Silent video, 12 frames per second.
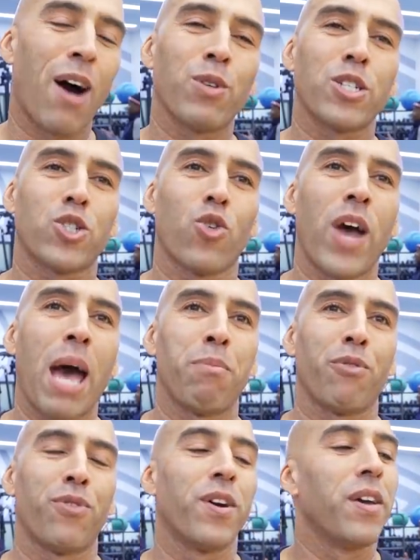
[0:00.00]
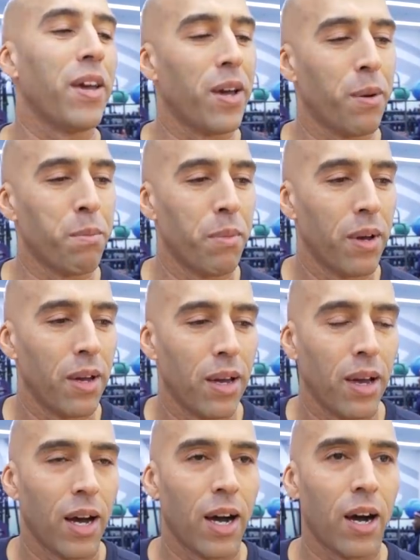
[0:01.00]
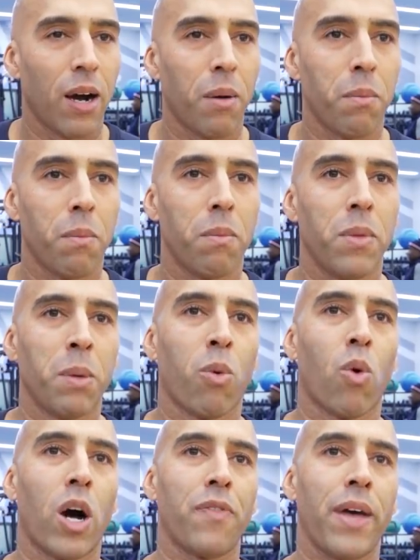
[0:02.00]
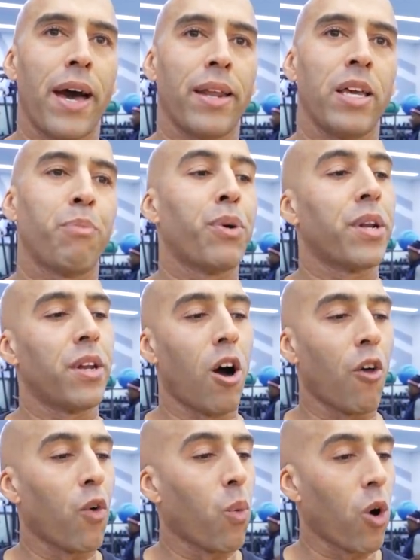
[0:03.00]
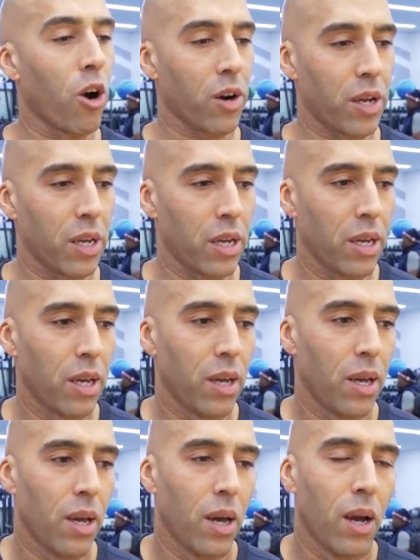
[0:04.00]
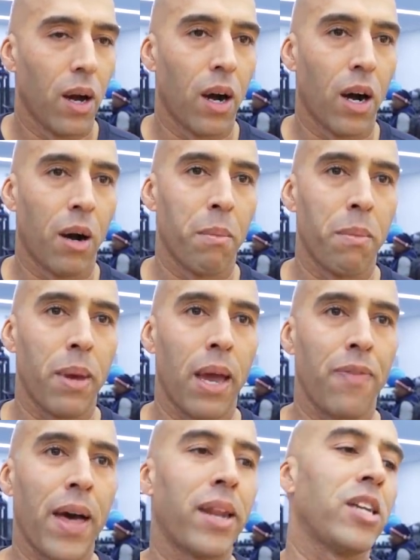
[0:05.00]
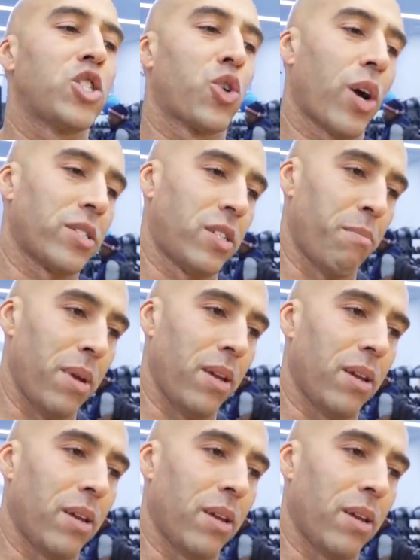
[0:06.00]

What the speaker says: I was just so happy for him. Number one, that he put in all the work and that he trusted me,